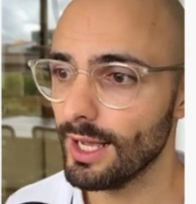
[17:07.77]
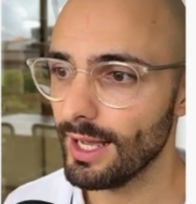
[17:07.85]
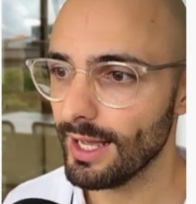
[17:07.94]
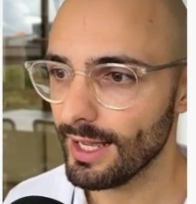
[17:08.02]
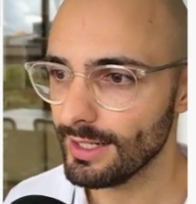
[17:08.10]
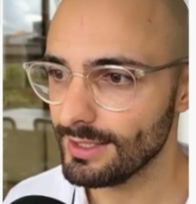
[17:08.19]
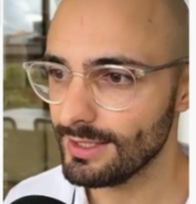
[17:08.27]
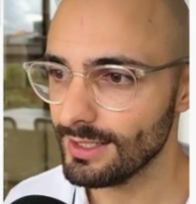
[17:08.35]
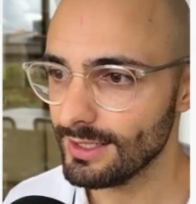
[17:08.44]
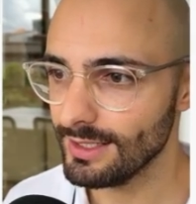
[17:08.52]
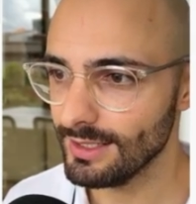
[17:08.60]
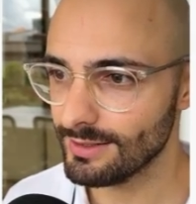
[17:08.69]
And here
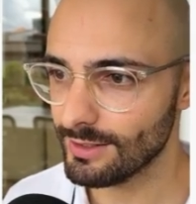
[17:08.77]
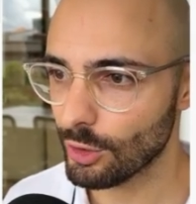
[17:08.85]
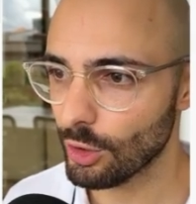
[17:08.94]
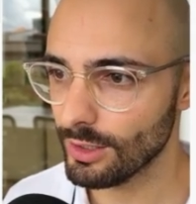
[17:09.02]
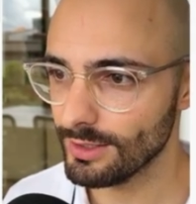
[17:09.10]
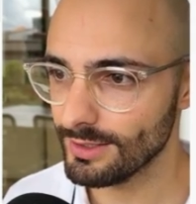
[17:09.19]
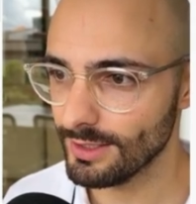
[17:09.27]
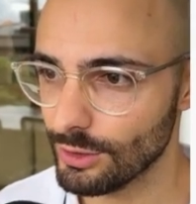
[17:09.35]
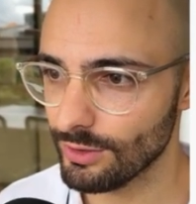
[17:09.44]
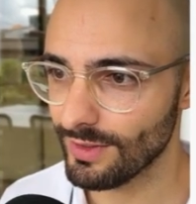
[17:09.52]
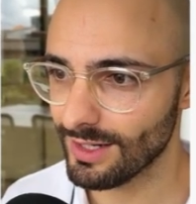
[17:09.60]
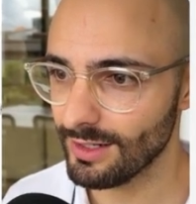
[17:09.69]
is the content. So
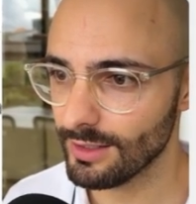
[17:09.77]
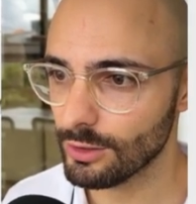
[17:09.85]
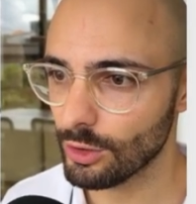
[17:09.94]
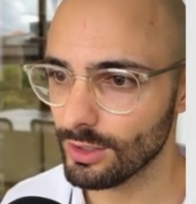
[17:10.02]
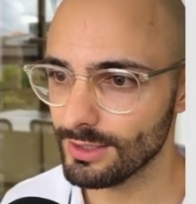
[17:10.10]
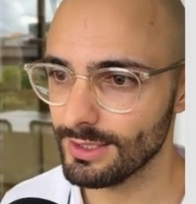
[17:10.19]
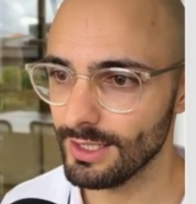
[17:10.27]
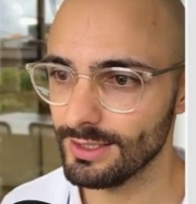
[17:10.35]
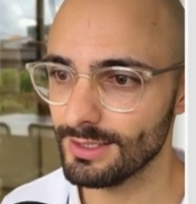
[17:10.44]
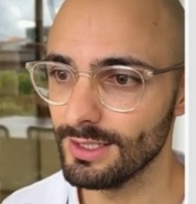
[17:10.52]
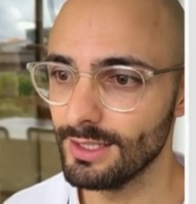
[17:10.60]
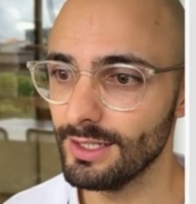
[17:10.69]
if I click content,